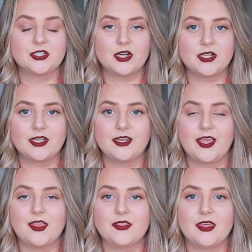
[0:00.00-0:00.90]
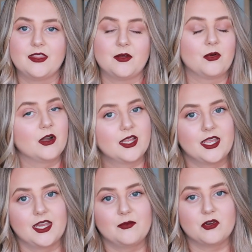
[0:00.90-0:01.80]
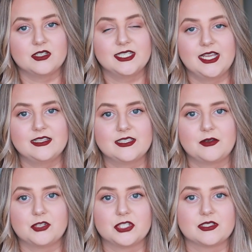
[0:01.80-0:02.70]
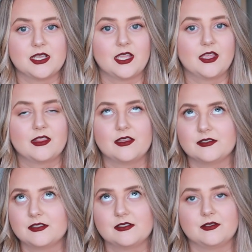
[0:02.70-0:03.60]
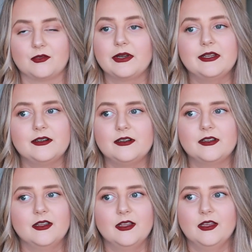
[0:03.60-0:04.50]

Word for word: started and then they weren't getting any more intense. I was just like, this isn't real.